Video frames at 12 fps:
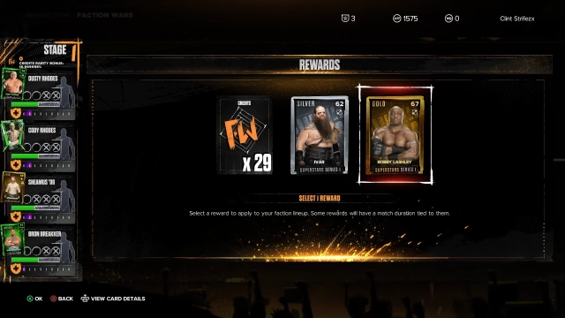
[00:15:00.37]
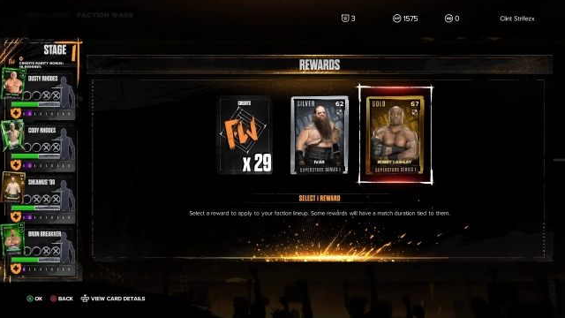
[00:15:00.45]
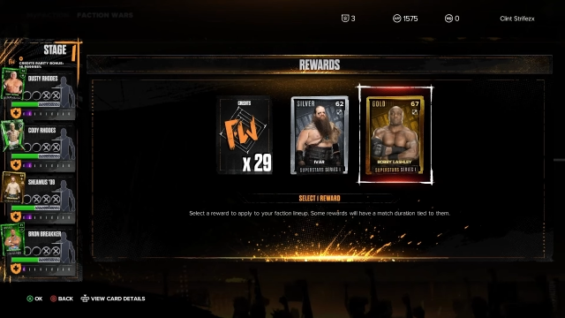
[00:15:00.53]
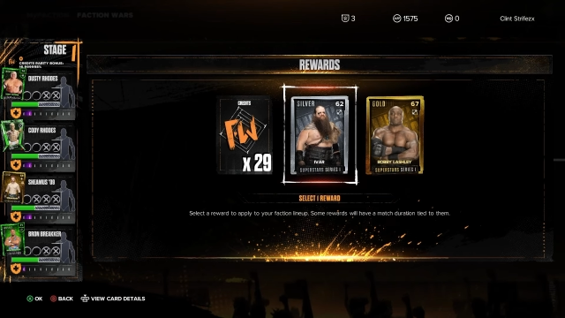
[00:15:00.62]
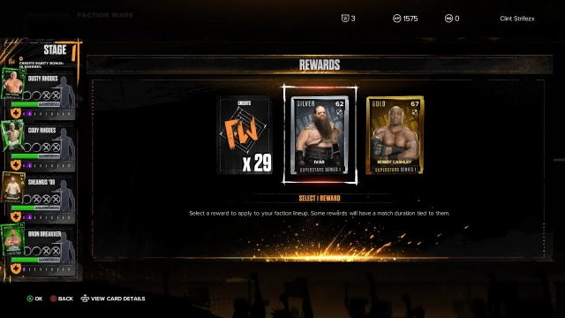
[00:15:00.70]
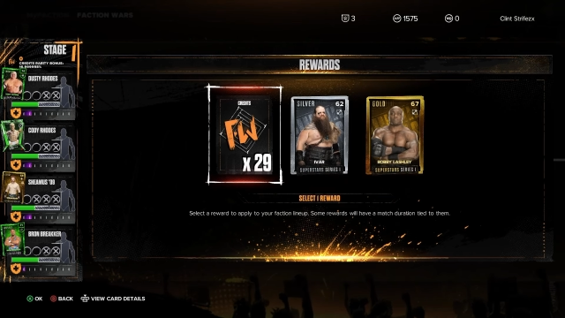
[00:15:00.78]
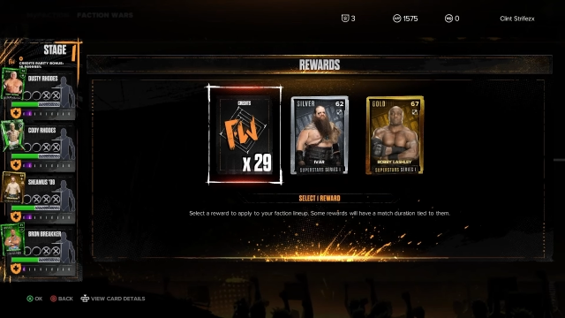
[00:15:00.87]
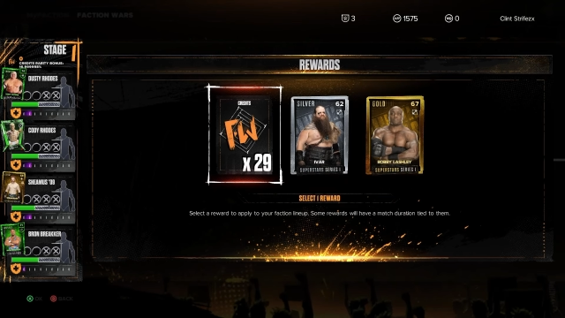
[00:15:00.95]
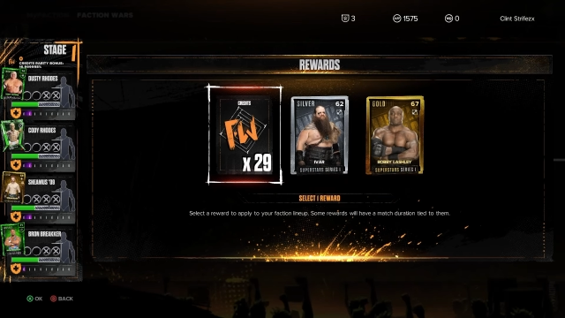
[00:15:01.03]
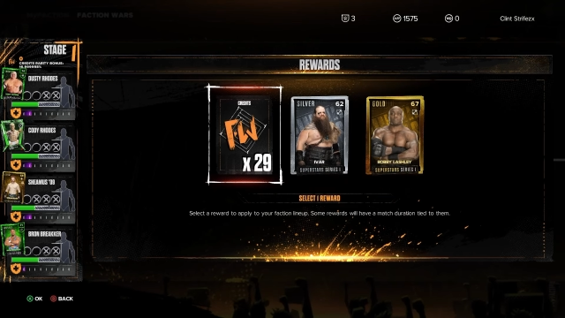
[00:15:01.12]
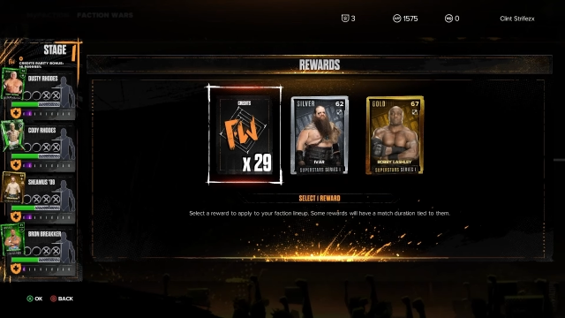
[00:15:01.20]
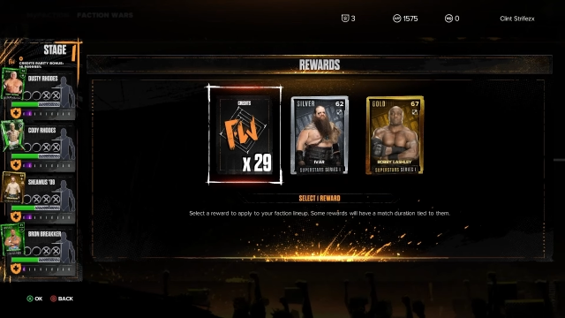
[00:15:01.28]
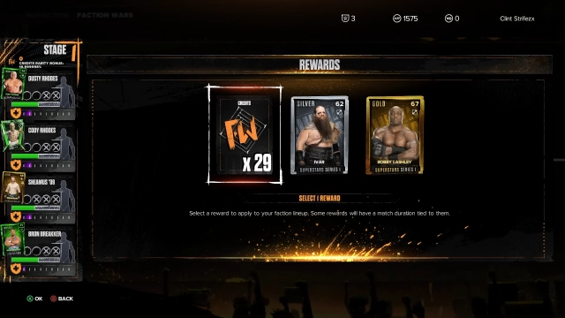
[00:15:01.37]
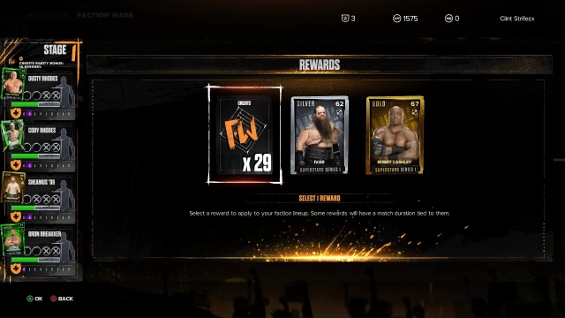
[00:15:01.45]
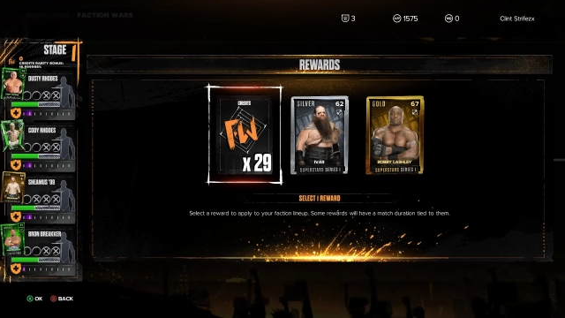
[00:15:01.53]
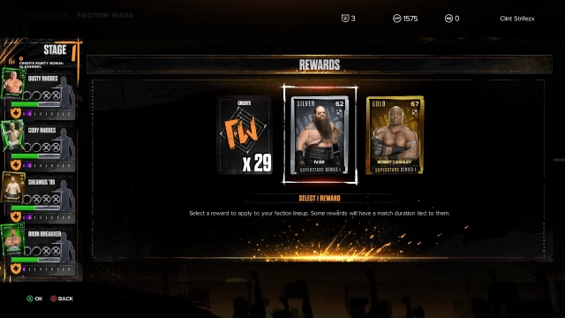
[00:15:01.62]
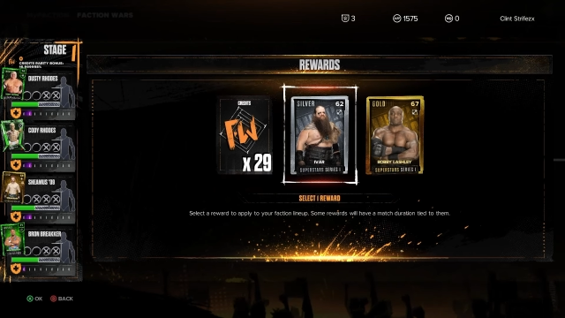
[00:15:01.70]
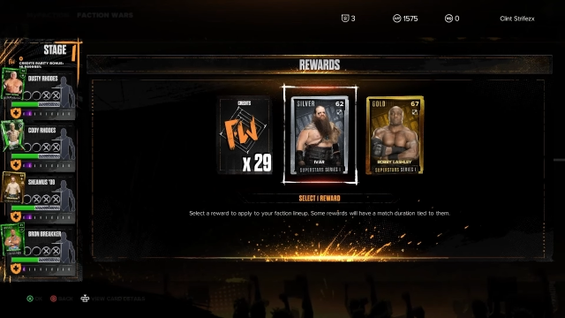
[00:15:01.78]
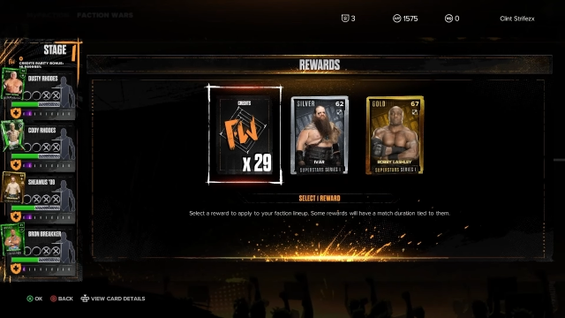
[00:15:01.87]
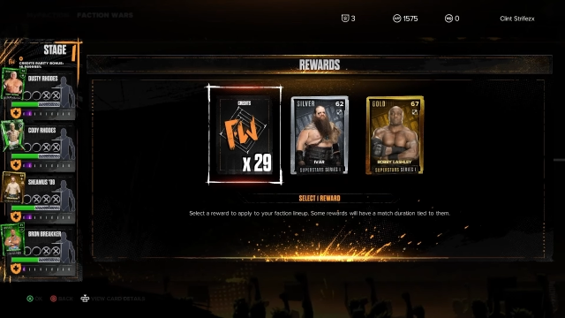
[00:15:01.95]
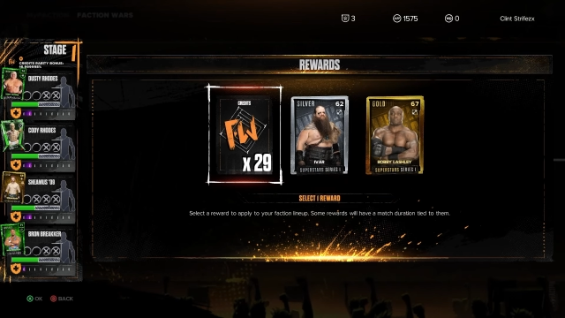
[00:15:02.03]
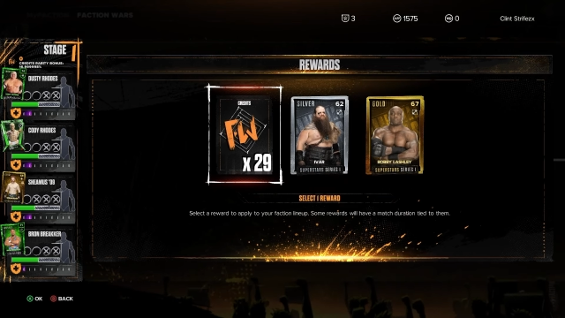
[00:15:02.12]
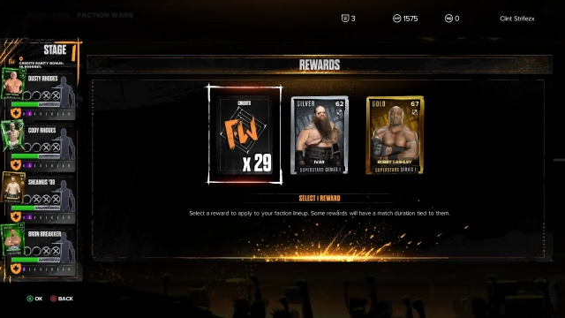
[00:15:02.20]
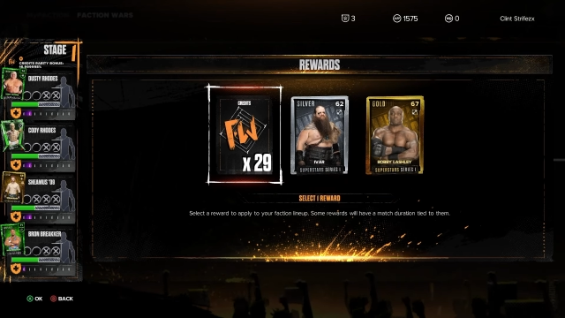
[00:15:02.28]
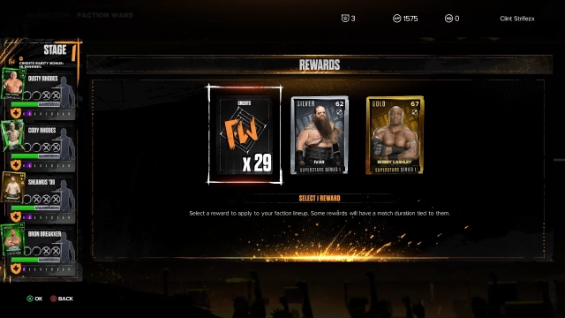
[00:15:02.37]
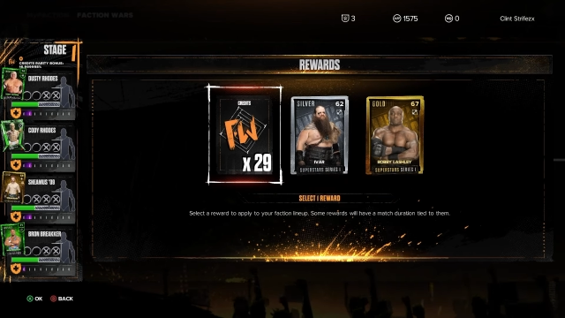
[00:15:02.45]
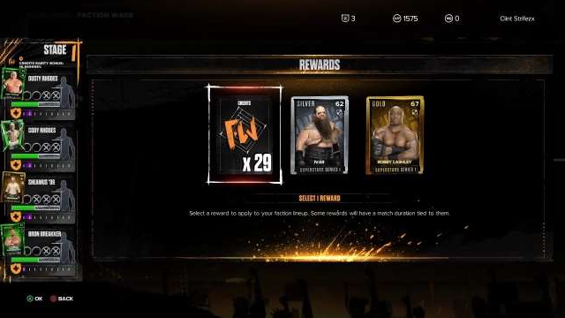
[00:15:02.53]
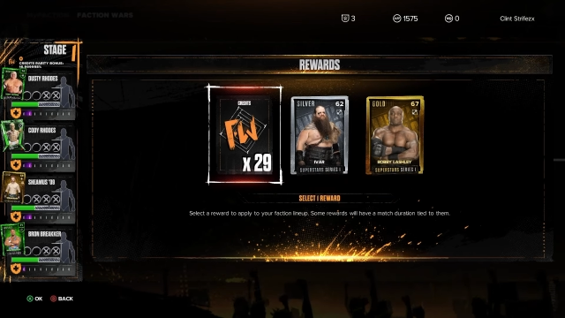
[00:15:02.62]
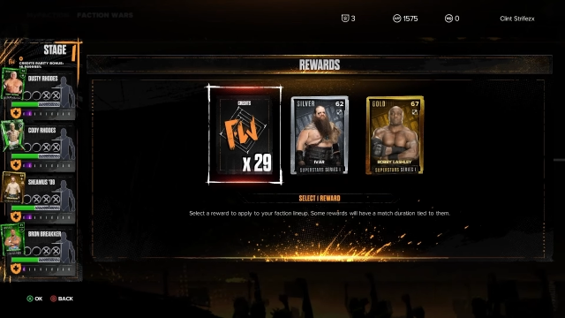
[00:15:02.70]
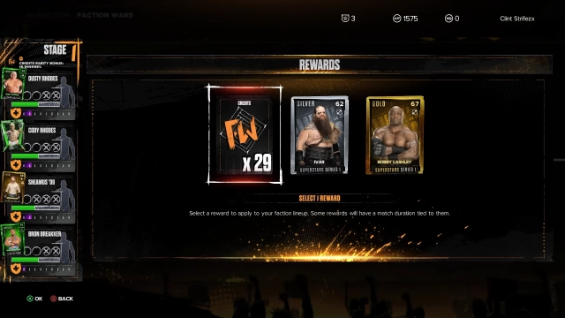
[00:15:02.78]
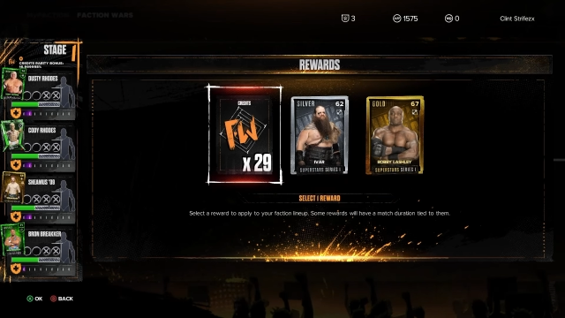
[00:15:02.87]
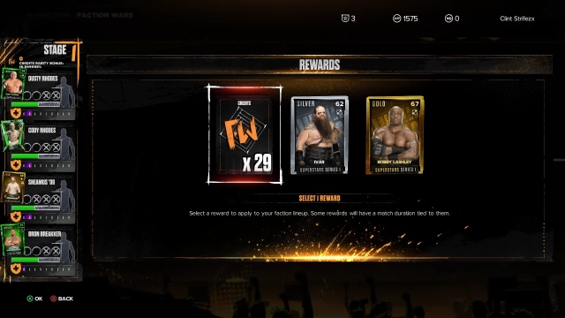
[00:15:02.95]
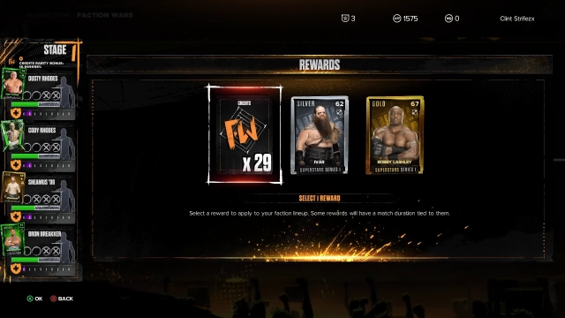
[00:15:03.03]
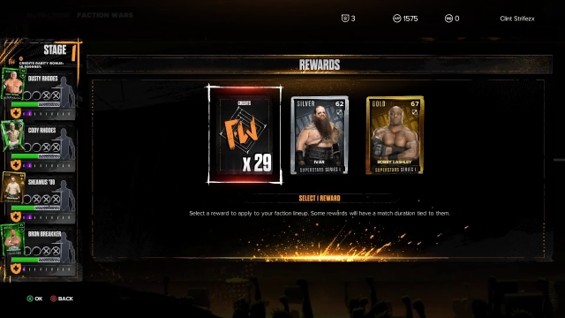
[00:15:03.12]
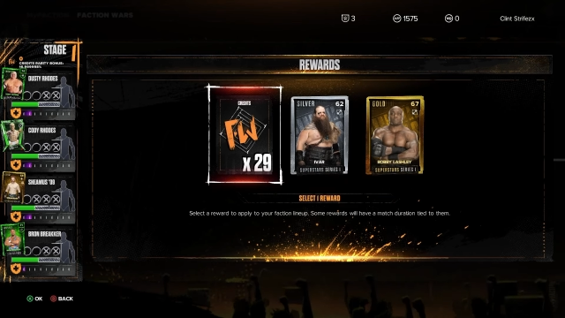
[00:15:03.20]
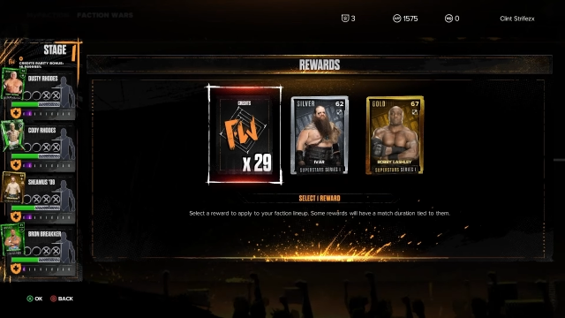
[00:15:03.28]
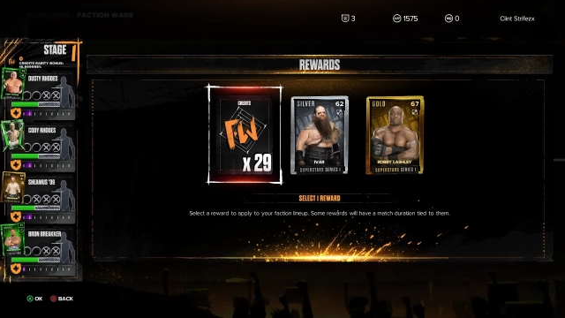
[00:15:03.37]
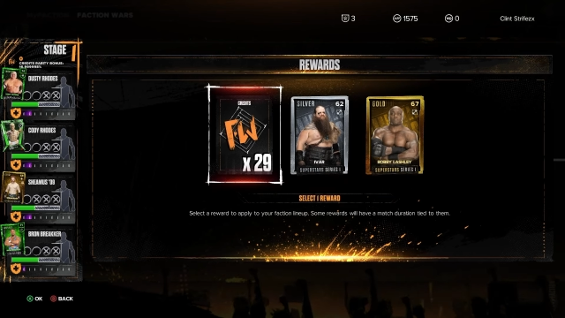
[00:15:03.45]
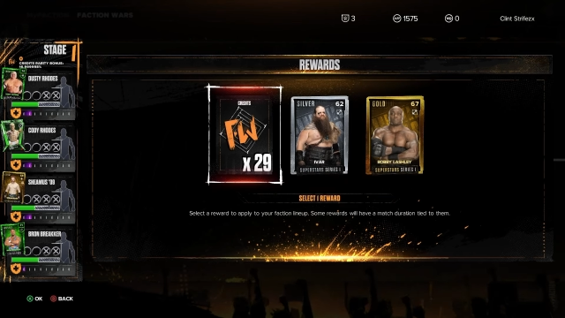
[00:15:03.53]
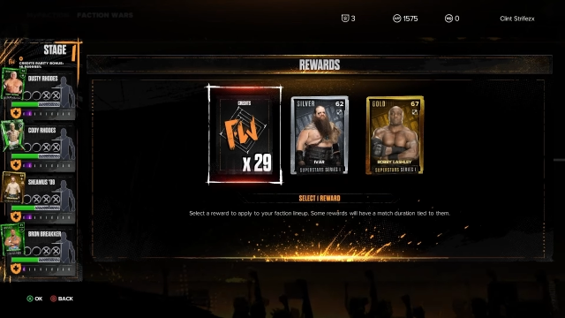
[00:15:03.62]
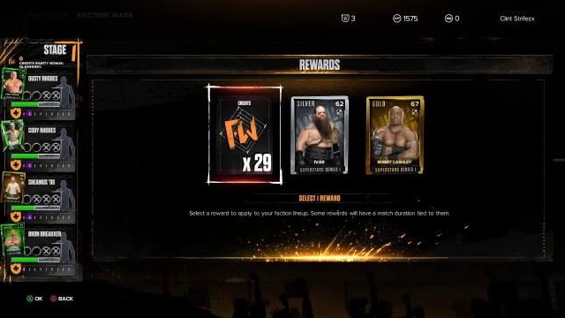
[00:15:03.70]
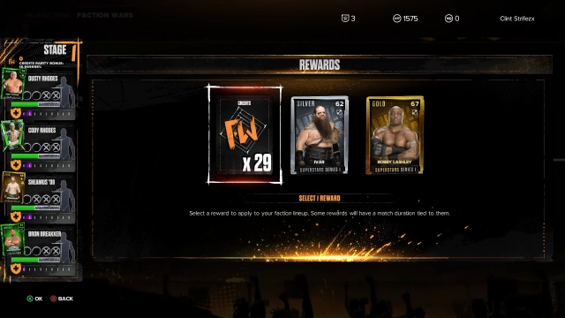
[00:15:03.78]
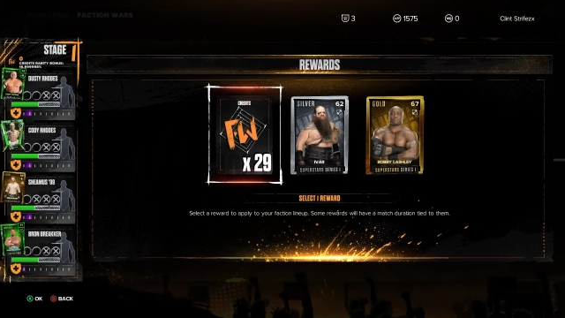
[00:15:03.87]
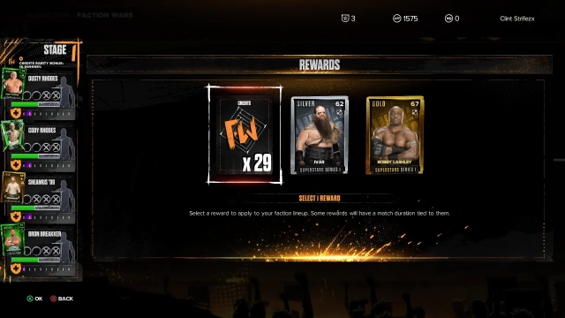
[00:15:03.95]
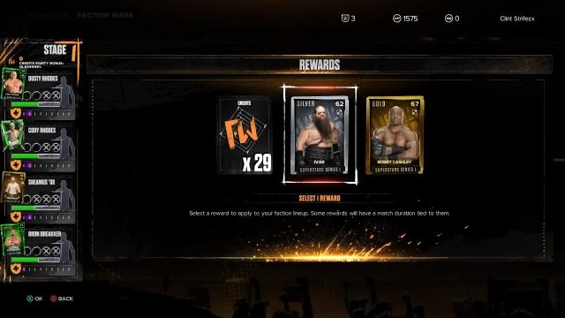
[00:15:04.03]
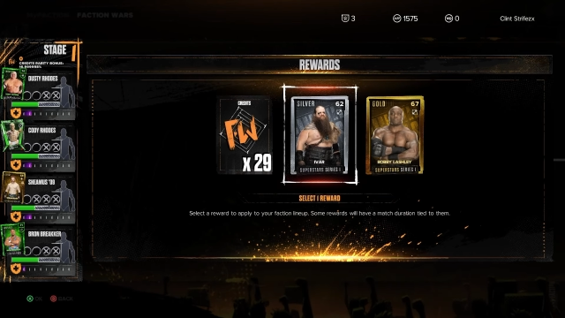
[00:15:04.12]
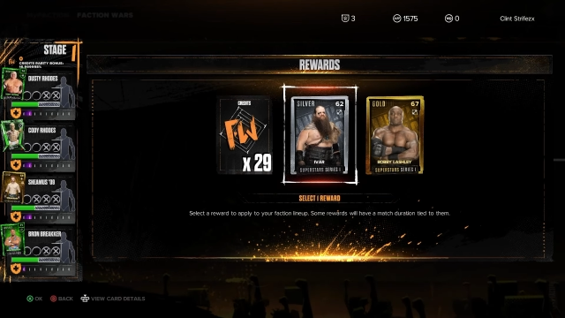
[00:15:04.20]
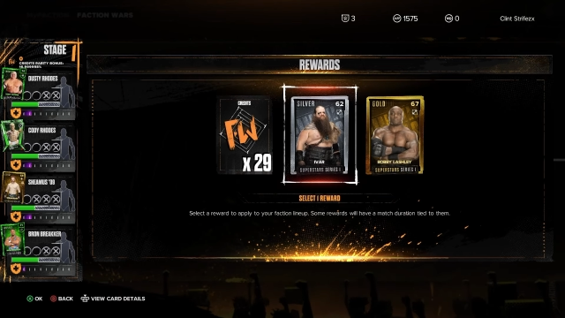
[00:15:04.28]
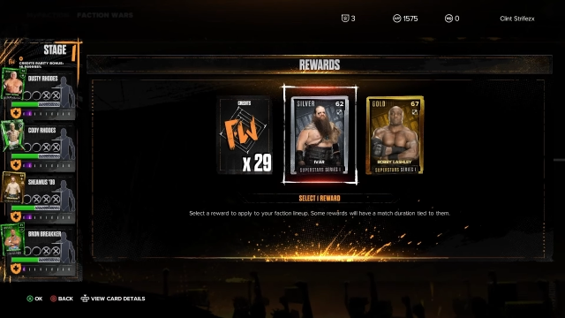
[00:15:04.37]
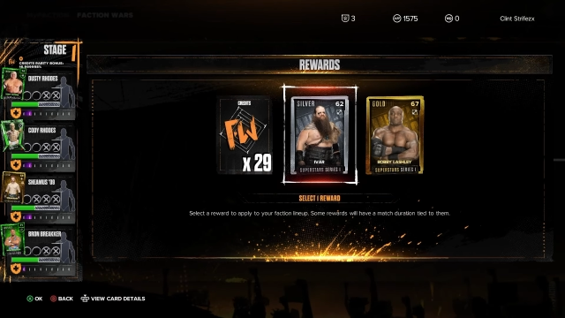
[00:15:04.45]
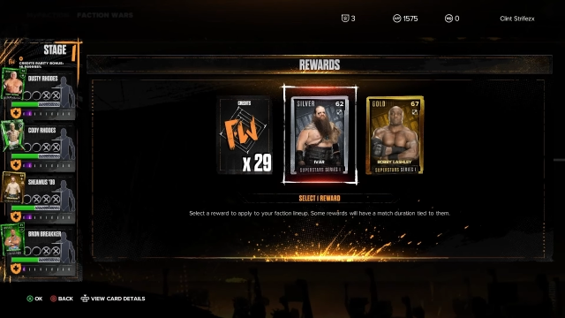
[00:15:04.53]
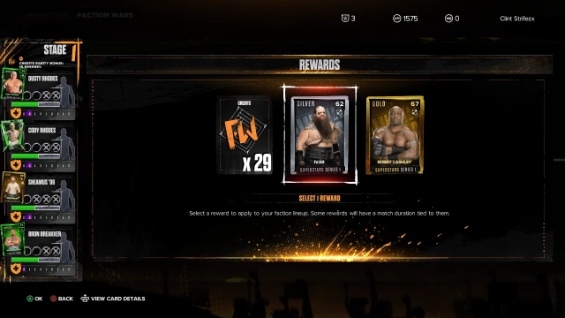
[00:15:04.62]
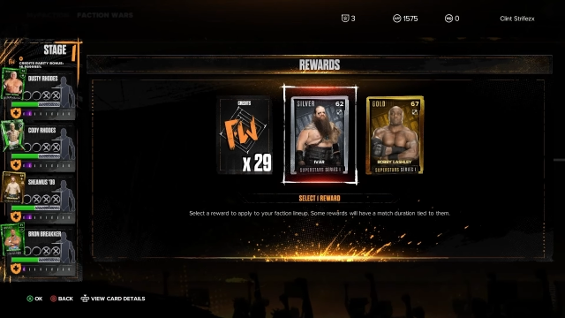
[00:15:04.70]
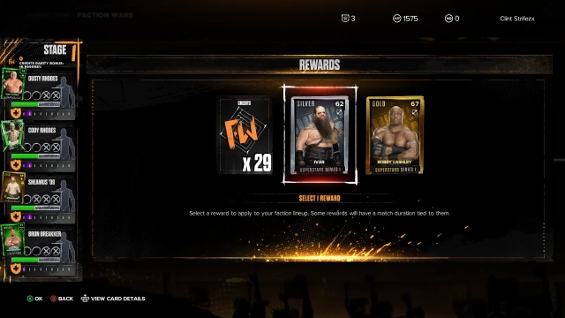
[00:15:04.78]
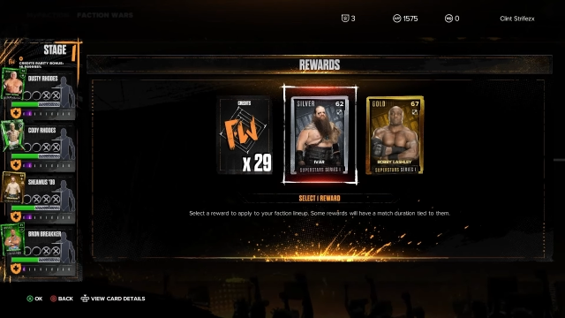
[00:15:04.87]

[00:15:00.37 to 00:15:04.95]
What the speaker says: (no speaker visible)